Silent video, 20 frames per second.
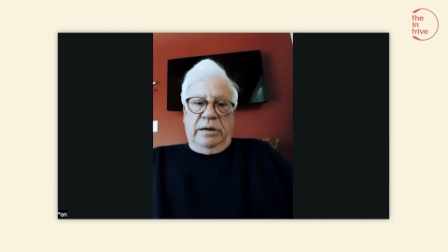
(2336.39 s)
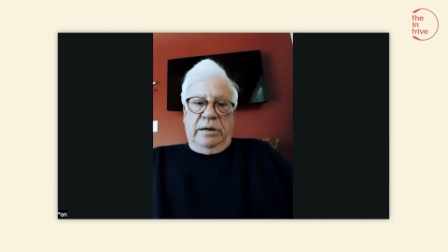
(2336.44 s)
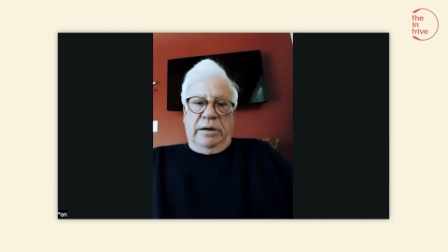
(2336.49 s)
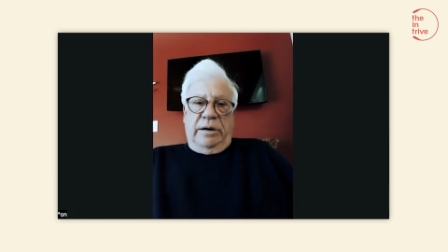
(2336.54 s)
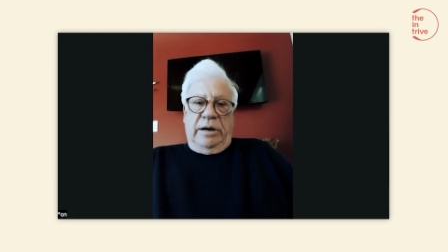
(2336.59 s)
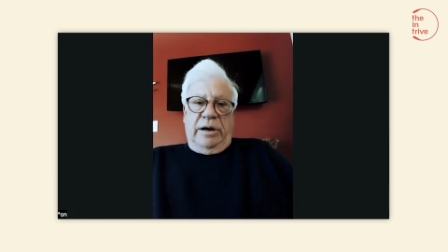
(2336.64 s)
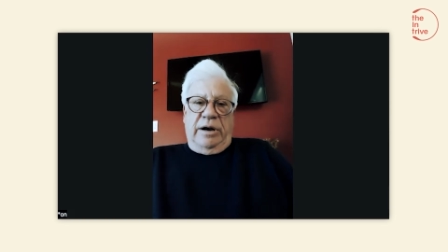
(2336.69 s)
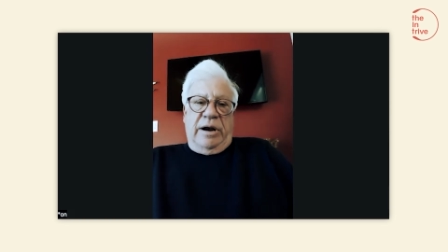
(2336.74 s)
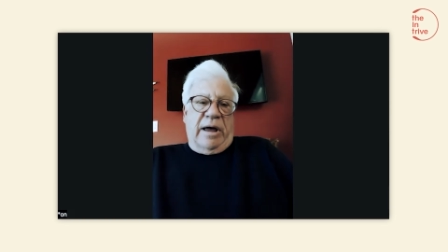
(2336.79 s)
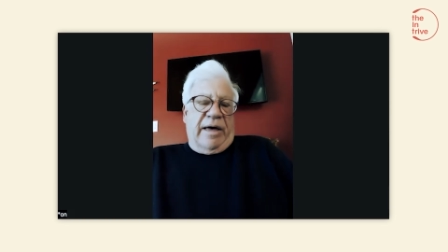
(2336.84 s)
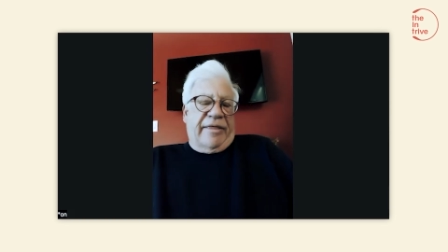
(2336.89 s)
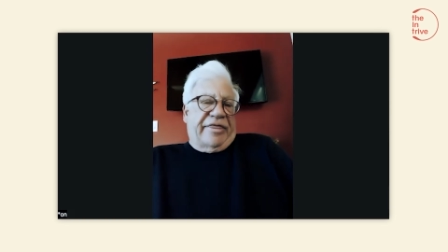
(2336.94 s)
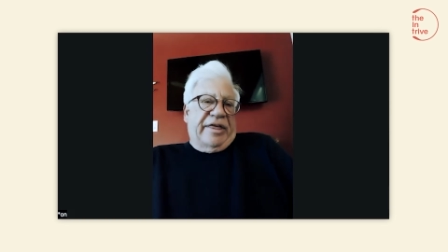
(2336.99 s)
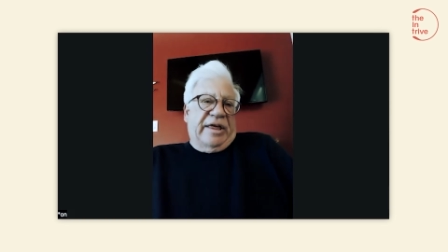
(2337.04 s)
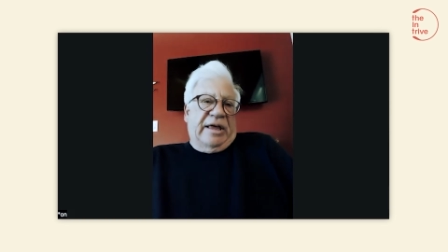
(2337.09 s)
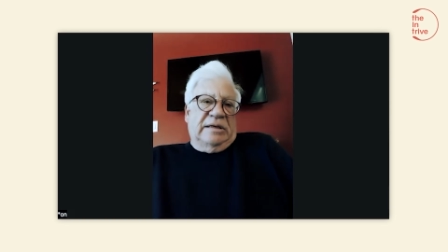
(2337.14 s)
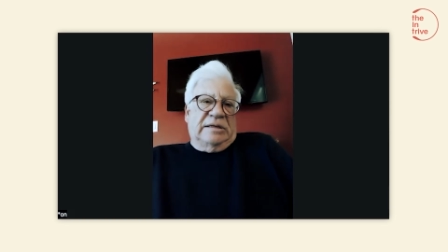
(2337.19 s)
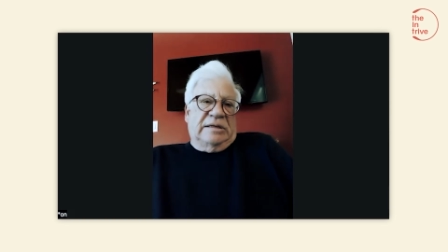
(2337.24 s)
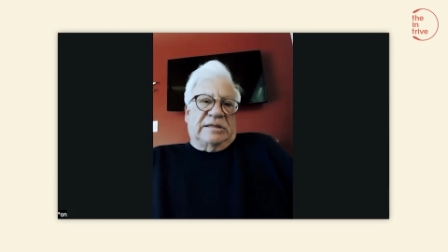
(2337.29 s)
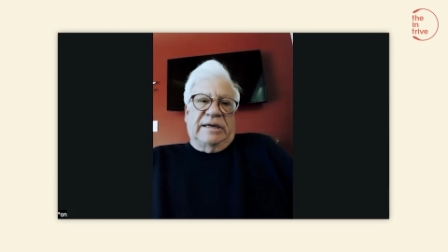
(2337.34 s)

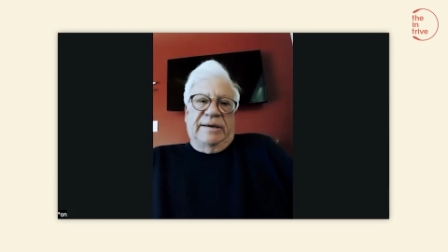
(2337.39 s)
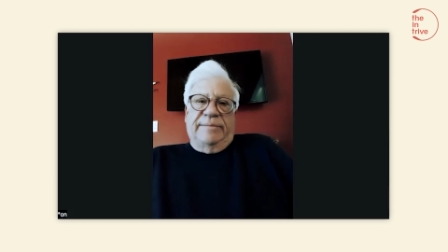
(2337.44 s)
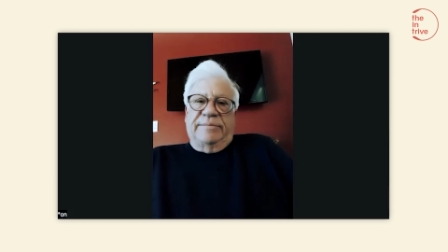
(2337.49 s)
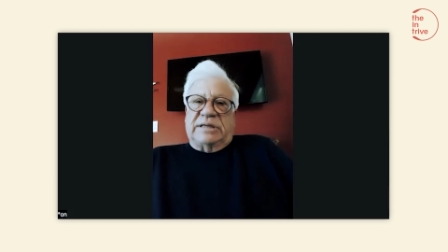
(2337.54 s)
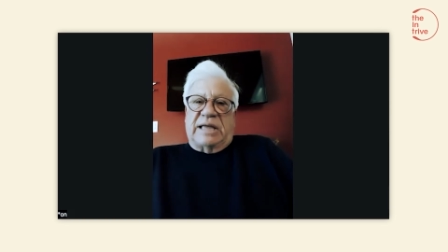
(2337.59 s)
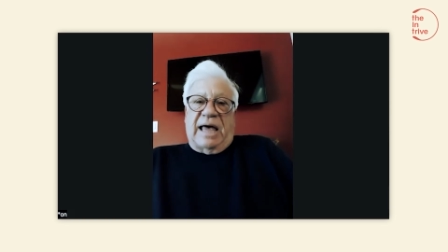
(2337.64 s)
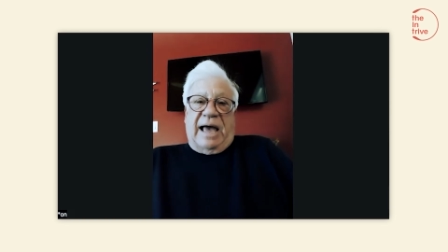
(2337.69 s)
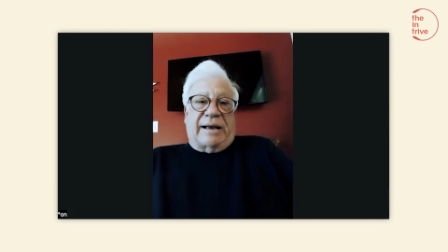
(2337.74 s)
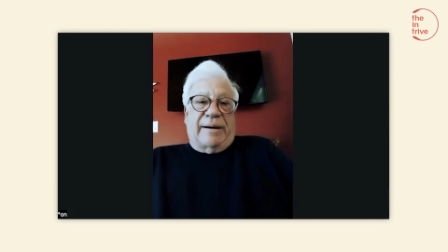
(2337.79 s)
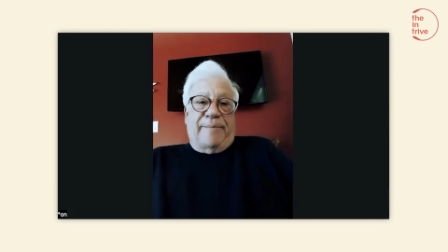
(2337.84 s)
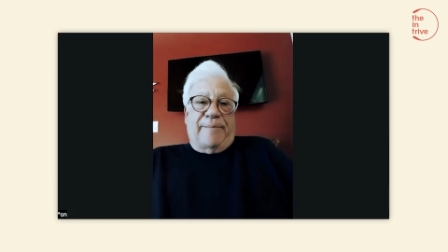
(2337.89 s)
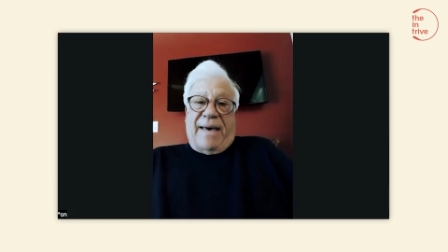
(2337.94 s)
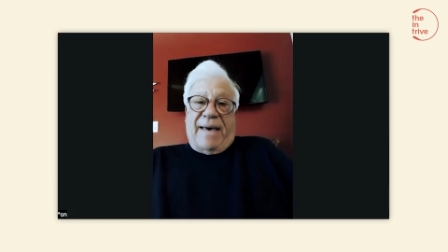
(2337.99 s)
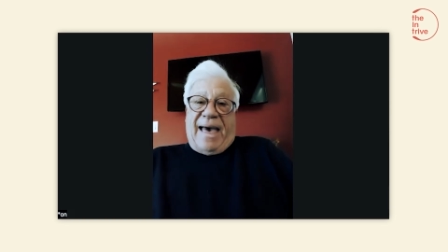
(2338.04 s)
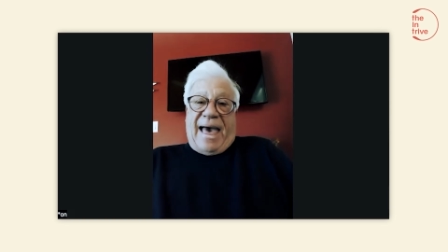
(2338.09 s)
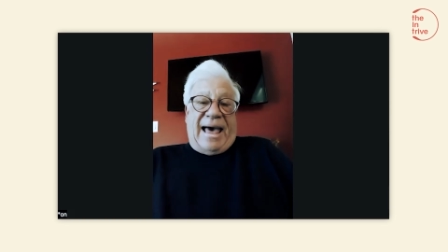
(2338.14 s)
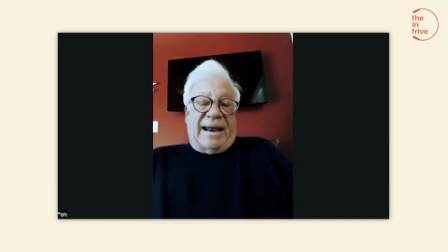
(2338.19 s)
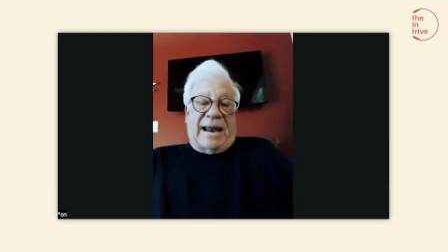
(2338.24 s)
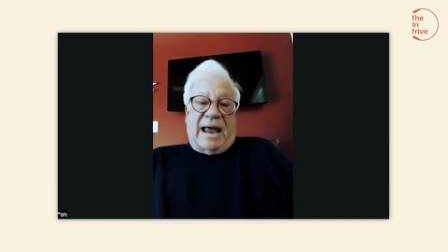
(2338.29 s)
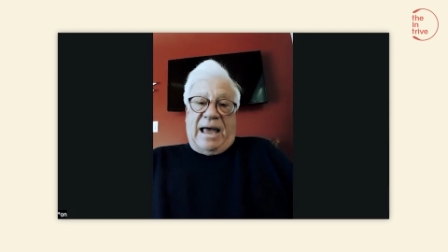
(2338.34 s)
nothing seems like a
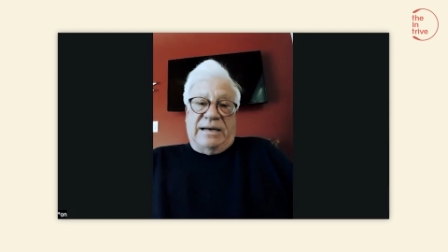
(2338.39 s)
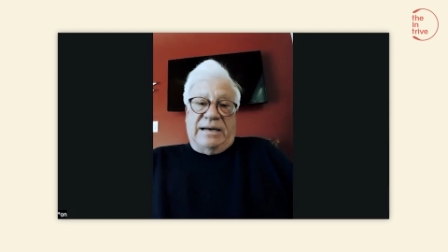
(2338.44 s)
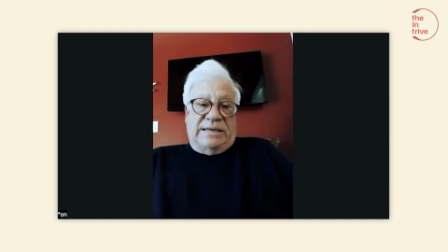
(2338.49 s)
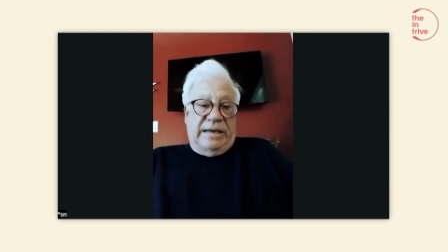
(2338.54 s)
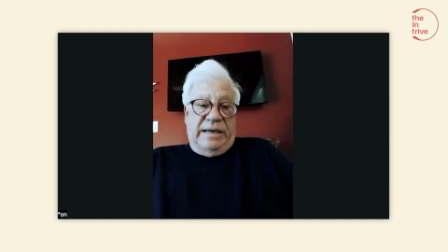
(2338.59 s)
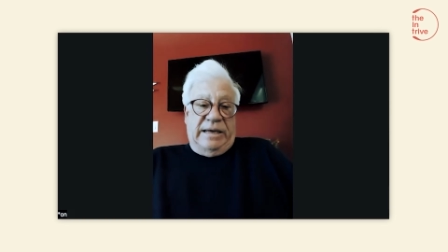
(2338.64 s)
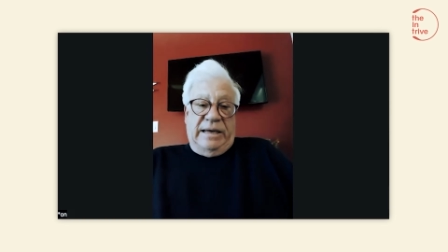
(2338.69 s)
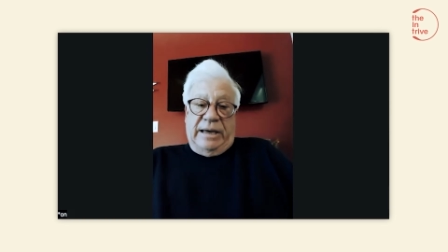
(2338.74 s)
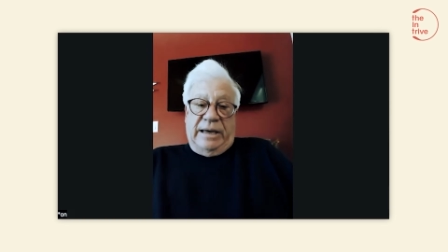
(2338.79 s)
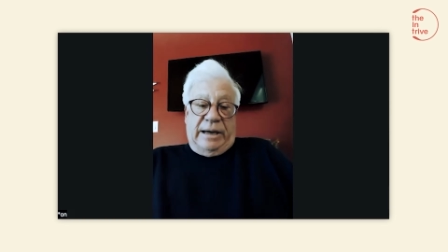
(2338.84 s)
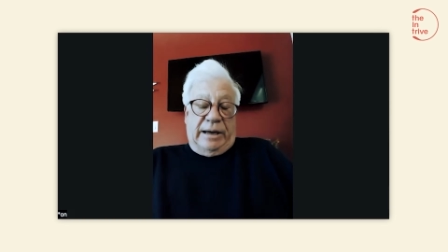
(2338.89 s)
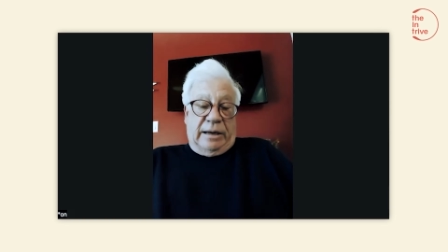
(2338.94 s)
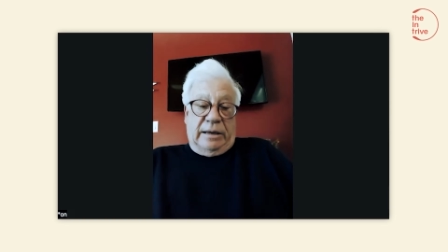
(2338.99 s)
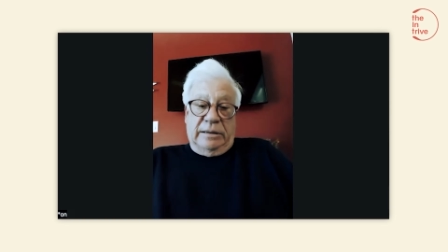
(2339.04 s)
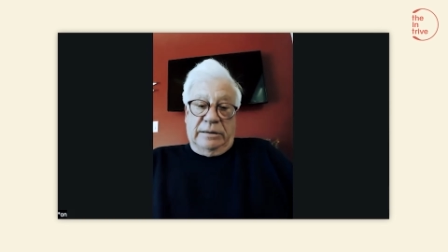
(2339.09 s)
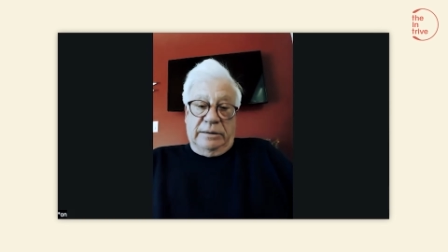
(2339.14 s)
bad idea.